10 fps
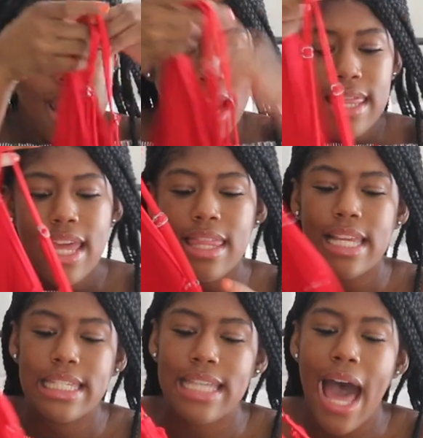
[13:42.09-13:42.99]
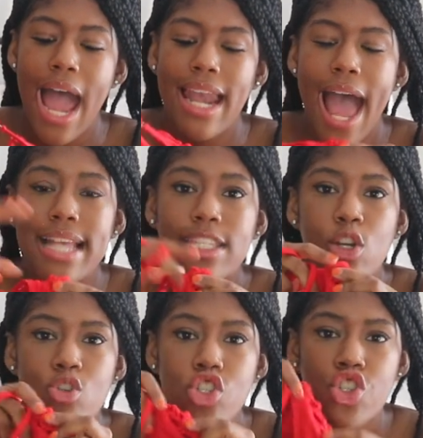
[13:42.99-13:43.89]
And then the side has
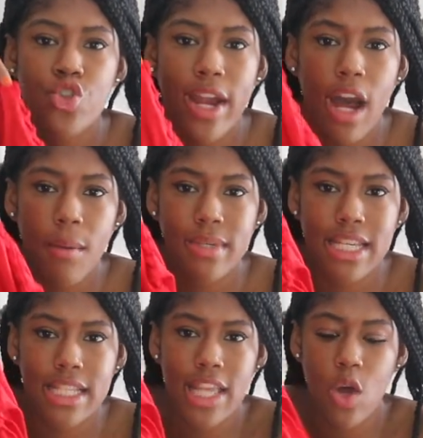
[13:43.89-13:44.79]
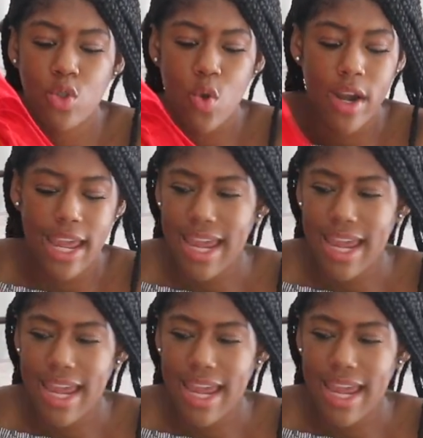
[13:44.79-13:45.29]
little string up details on it,